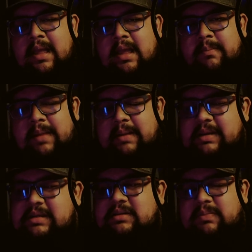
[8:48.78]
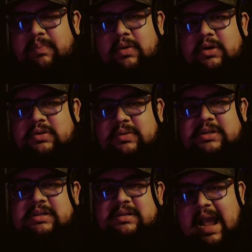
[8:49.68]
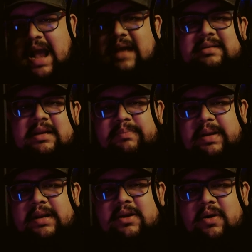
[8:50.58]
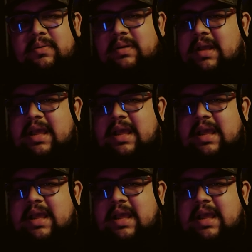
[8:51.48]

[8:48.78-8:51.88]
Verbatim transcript: my amazing supporters, which is Aztec Beard Co.